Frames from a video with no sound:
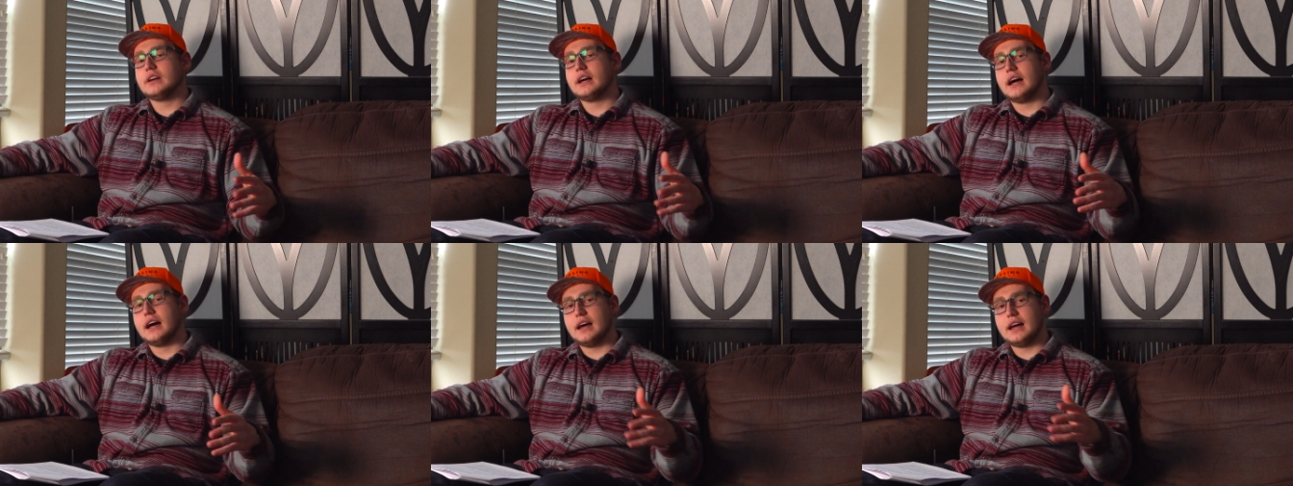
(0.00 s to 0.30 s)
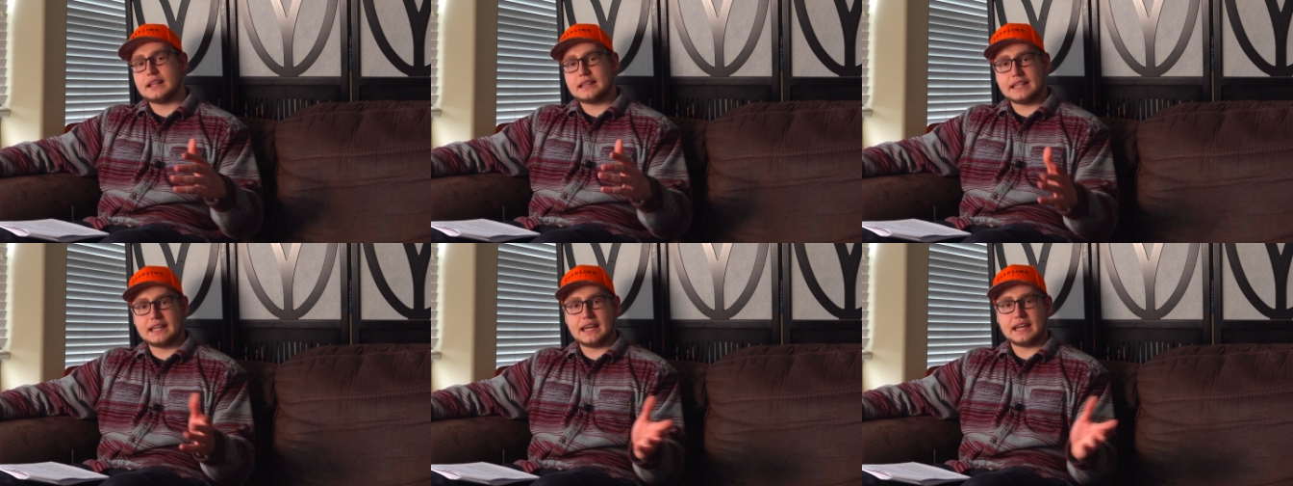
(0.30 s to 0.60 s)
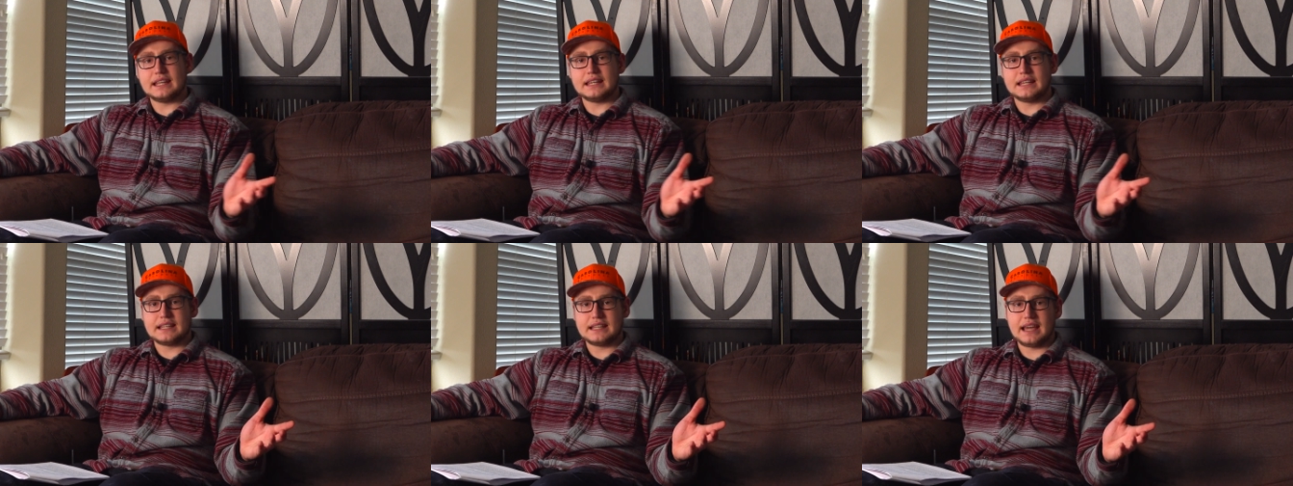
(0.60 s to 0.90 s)
At the
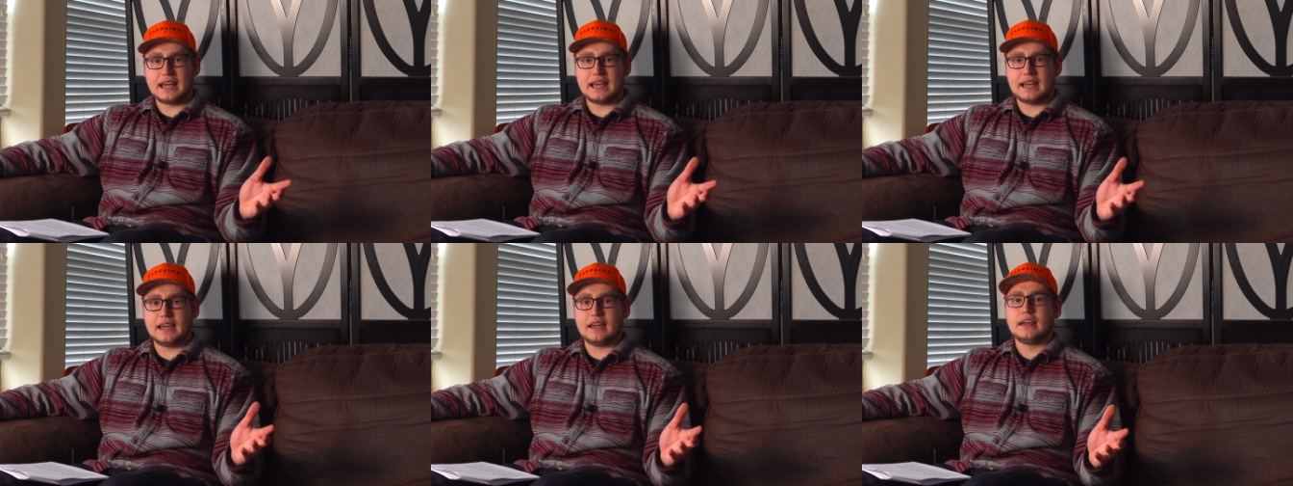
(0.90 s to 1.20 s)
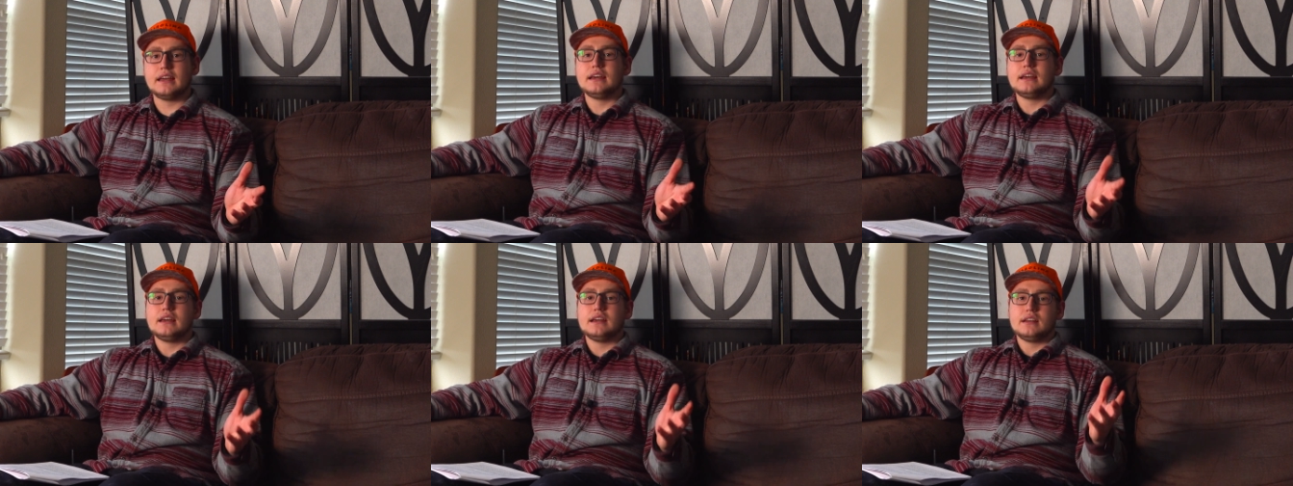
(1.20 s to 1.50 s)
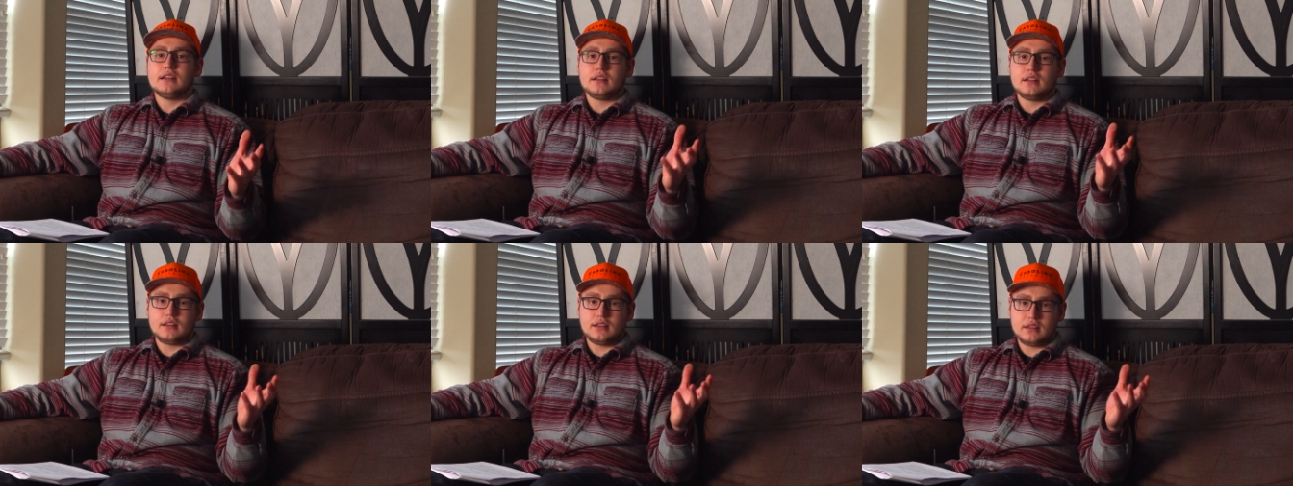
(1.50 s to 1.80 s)
end of the day,
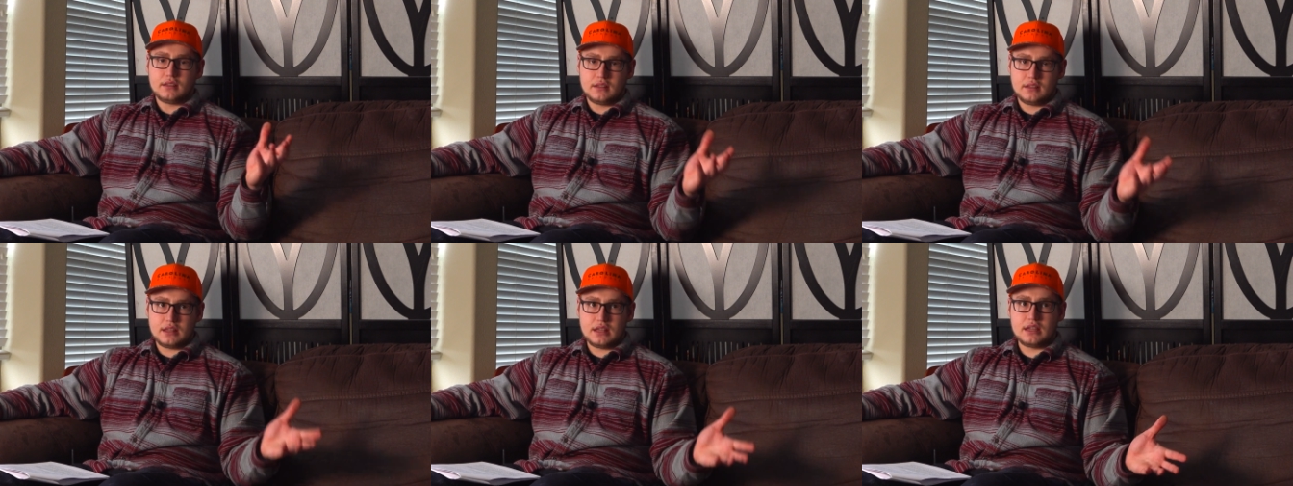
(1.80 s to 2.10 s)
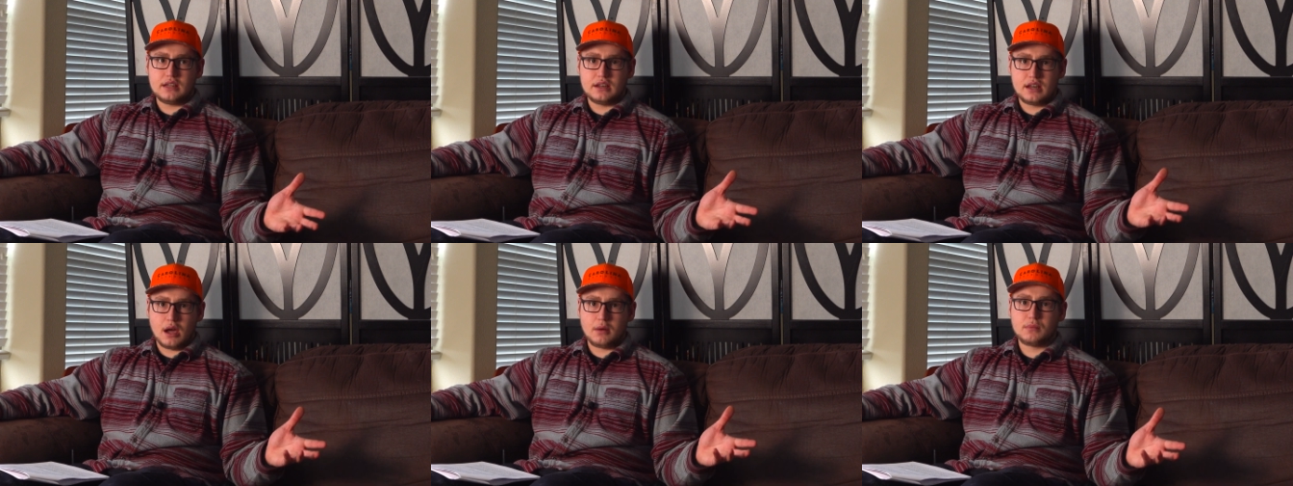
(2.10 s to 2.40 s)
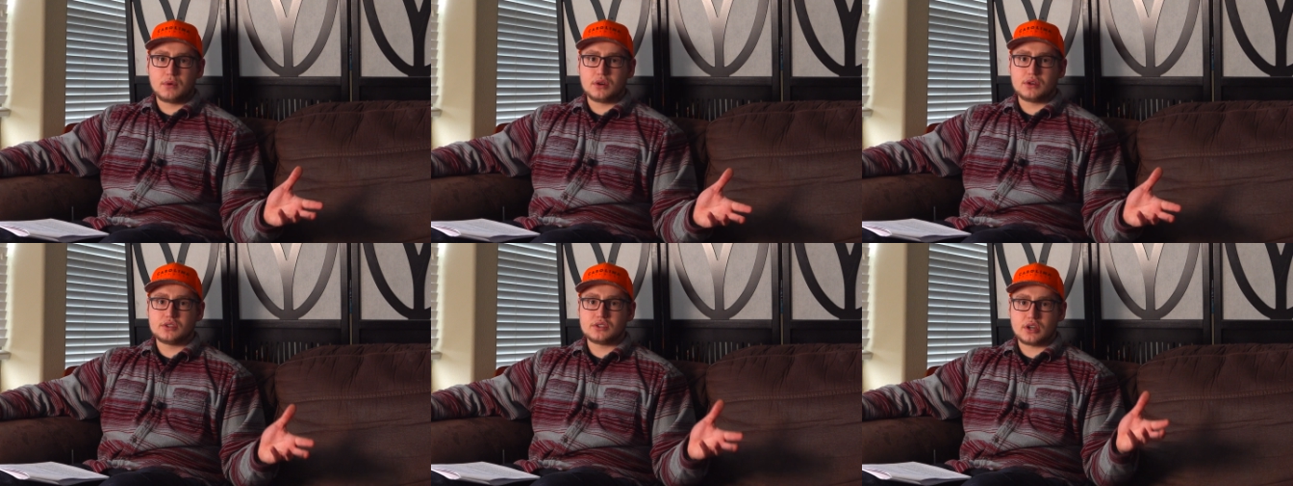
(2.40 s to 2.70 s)
the
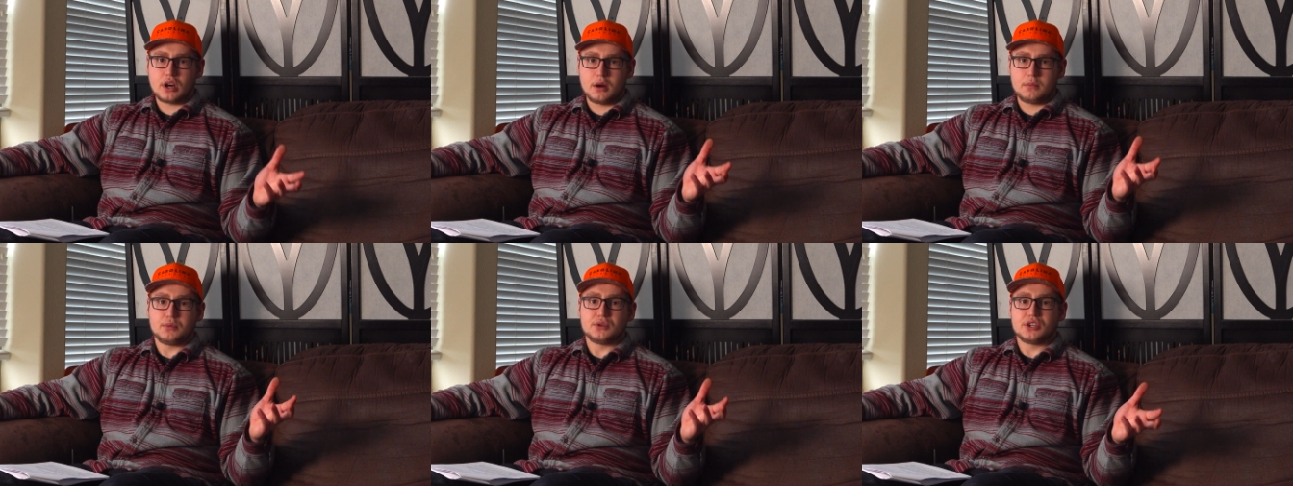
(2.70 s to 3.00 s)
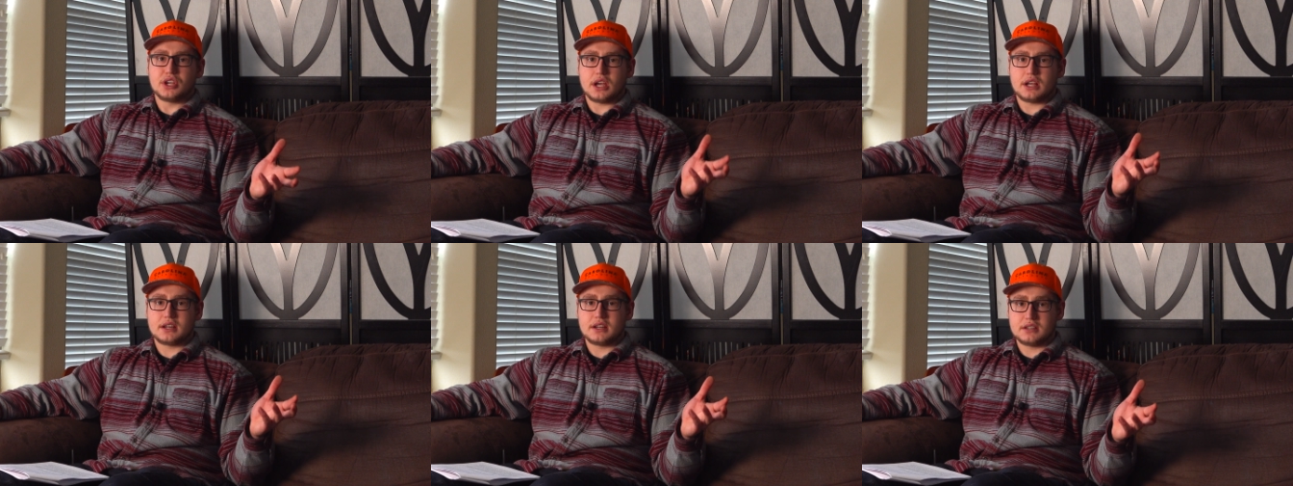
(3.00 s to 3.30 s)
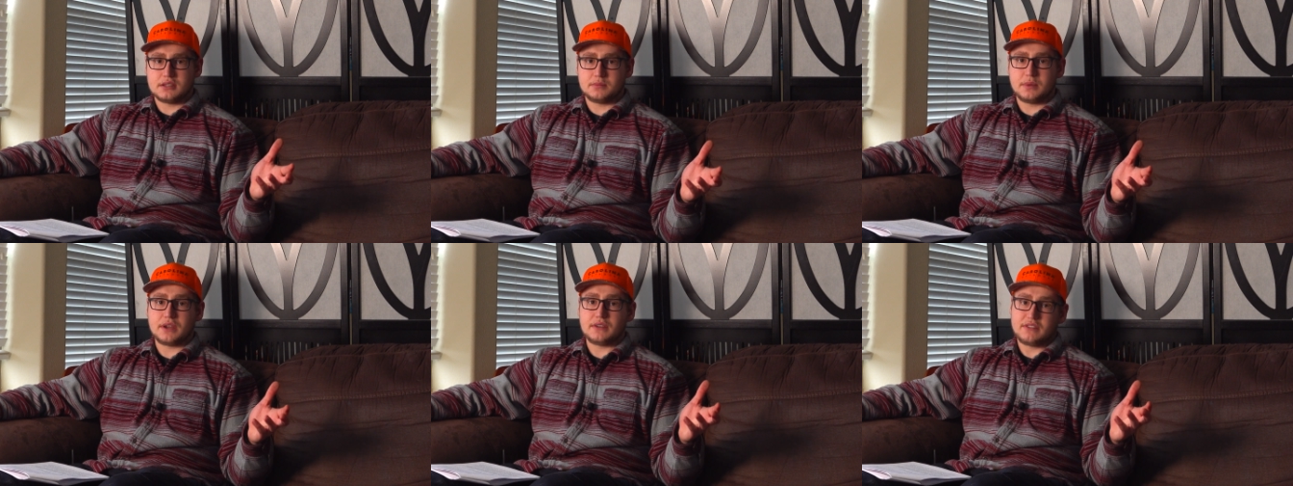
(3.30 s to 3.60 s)
numbers are projected
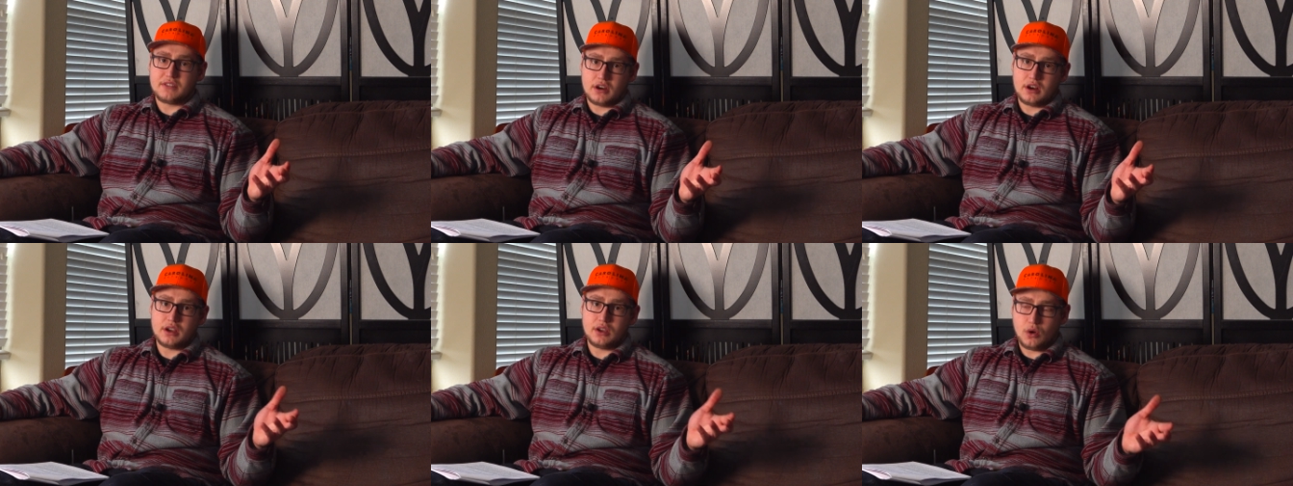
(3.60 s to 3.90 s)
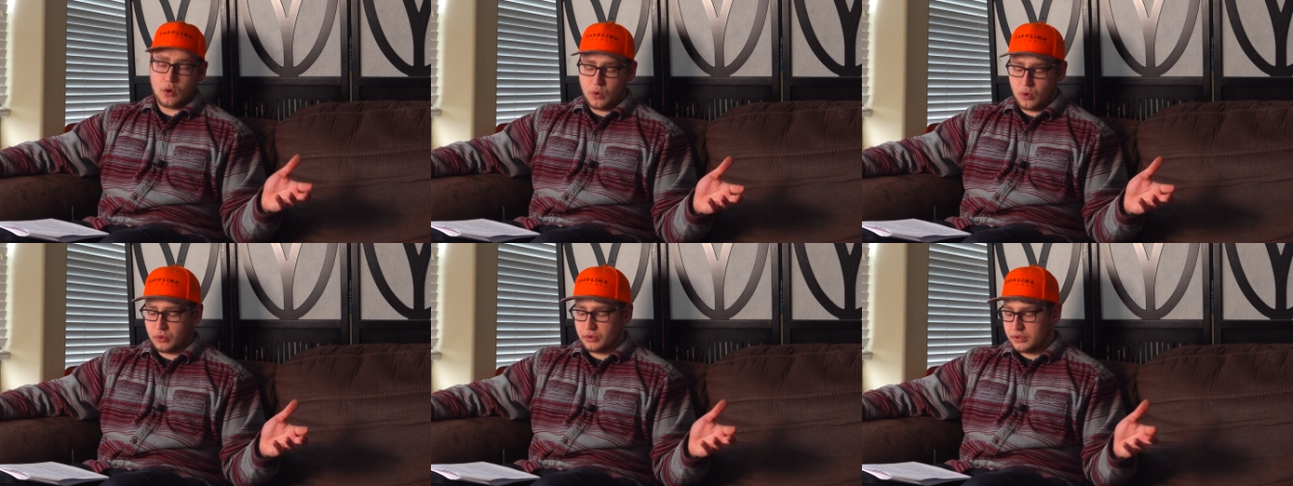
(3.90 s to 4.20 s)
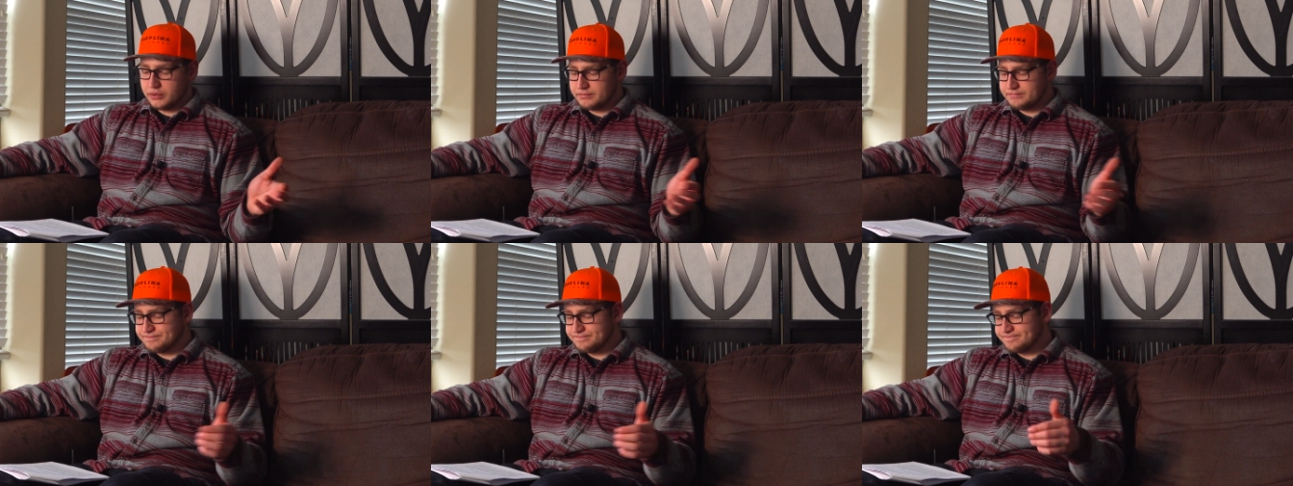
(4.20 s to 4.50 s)
as being very old.